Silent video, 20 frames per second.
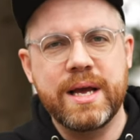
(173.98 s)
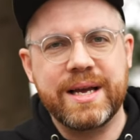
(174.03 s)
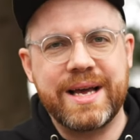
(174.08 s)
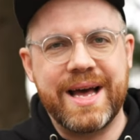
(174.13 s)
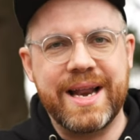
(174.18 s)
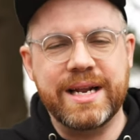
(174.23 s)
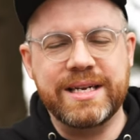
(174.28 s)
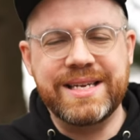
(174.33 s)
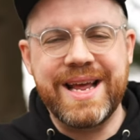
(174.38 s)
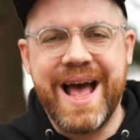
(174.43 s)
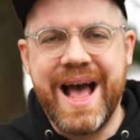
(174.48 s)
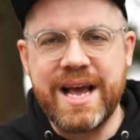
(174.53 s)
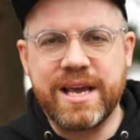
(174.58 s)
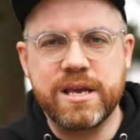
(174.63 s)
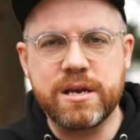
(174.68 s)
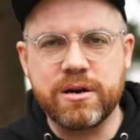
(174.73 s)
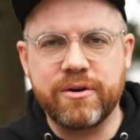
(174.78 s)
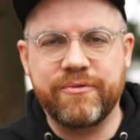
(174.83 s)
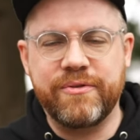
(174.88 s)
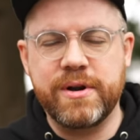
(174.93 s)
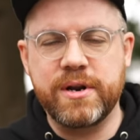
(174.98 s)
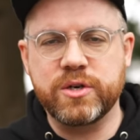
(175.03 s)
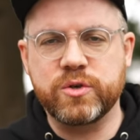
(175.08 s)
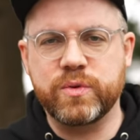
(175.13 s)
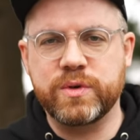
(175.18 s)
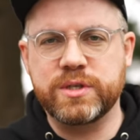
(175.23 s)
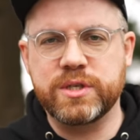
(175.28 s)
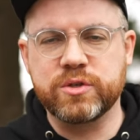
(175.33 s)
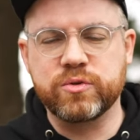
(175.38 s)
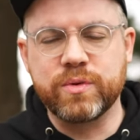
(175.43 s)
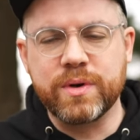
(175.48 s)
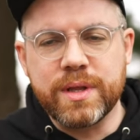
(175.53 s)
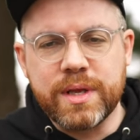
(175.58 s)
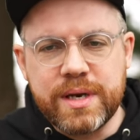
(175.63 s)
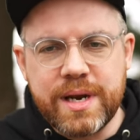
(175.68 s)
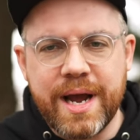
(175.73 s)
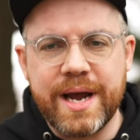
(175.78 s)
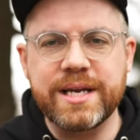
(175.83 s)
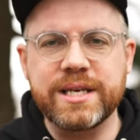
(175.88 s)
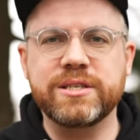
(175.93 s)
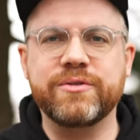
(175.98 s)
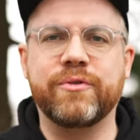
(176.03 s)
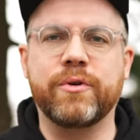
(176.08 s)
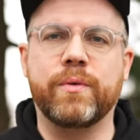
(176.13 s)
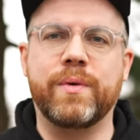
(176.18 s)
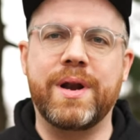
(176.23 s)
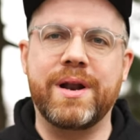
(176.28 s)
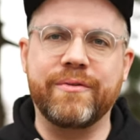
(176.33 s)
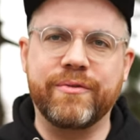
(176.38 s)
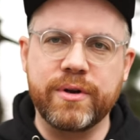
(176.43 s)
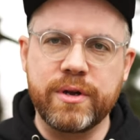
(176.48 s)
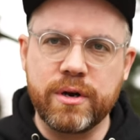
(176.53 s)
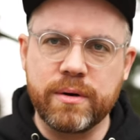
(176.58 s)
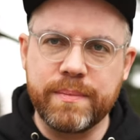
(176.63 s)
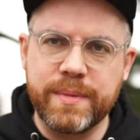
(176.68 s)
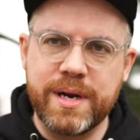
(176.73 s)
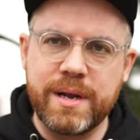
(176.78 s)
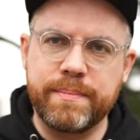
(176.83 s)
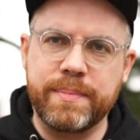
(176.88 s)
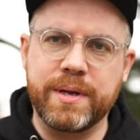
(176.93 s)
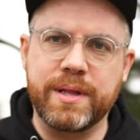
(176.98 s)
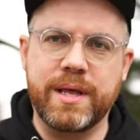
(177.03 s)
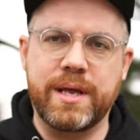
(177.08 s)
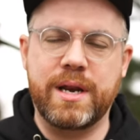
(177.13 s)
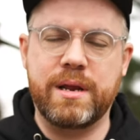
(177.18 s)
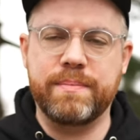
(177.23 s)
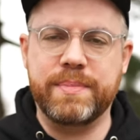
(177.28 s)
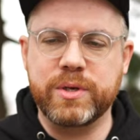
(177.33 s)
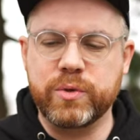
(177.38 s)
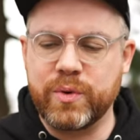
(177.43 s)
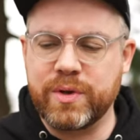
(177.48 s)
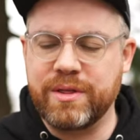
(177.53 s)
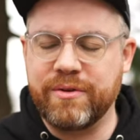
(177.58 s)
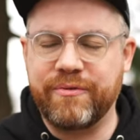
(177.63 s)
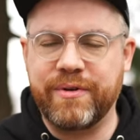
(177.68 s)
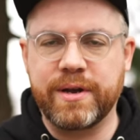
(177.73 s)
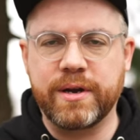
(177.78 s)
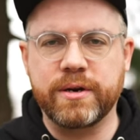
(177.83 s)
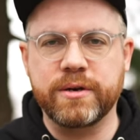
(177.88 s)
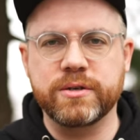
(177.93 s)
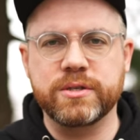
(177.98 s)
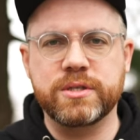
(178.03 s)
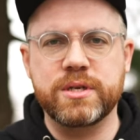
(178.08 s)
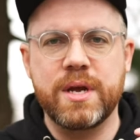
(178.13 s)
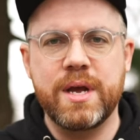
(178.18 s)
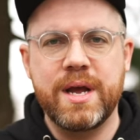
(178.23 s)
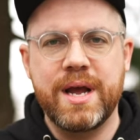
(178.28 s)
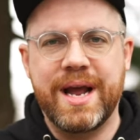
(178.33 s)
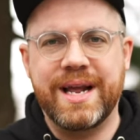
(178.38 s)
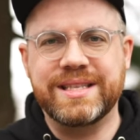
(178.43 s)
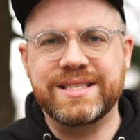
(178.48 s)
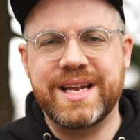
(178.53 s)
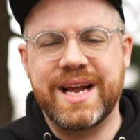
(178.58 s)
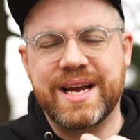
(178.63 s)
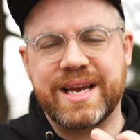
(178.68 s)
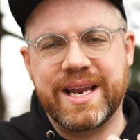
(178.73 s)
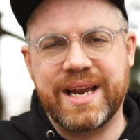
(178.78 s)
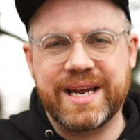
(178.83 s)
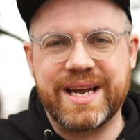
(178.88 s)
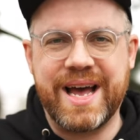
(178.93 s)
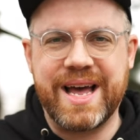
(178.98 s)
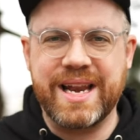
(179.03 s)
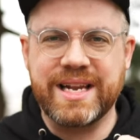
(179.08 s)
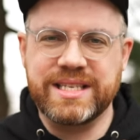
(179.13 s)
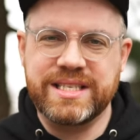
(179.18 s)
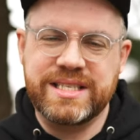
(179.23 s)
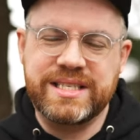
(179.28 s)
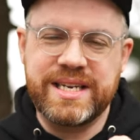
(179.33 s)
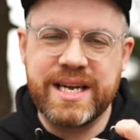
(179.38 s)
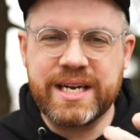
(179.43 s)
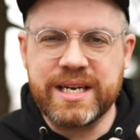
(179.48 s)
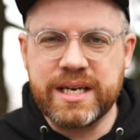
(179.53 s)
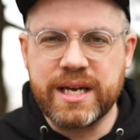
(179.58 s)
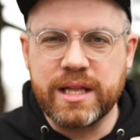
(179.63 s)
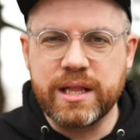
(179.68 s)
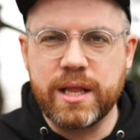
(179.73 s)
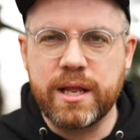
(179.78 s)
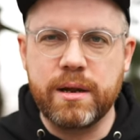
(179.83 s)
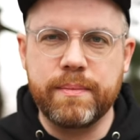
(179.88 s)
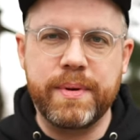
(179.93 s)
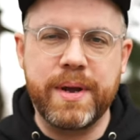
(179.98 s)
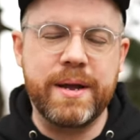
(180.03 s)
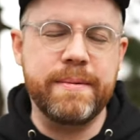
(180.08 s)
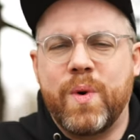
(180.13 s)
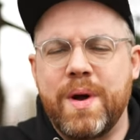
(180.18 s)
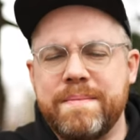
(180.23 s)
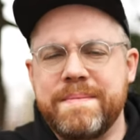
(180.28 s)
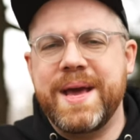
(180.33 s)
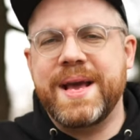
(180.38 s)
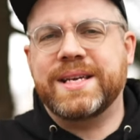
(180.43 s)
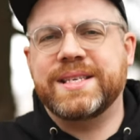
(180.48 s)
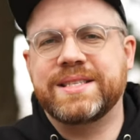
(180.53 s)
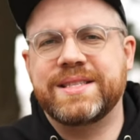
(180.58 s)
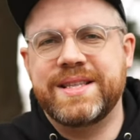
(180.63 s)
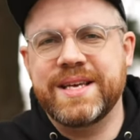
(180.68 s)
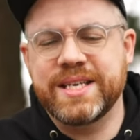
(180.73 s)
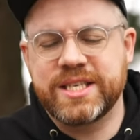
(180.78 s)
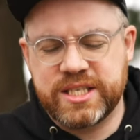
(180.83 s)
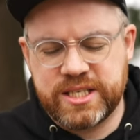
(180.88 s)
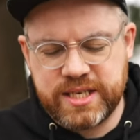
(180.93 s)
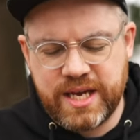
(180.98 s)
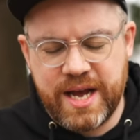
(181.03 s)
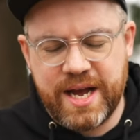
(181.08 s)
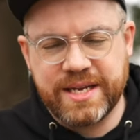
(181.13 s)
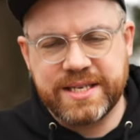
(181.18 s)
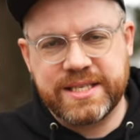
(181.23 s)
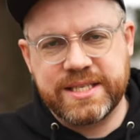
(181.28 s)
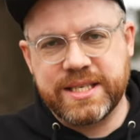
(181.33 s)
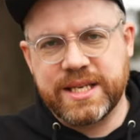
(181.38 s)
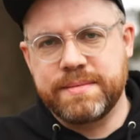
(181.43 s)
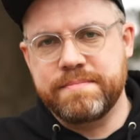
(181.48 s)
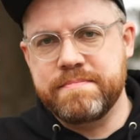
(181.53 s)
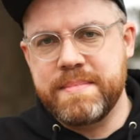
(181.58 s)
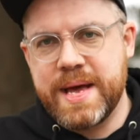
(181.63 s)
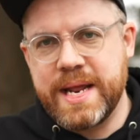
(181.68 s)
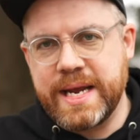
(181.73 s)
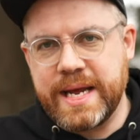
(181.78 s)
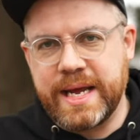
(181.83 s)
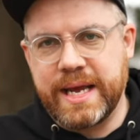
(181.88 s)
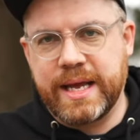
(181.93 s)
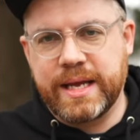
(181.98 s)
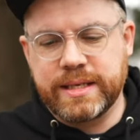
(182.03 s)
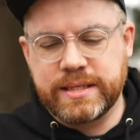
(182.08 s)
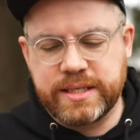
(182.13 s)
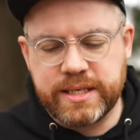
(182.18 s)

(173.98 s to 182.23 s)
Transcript: kind of tackier finish, which is really nice for whenever you're manipulating it between the fingers. It's not going to kind of stick a little bit. What makes this Slimini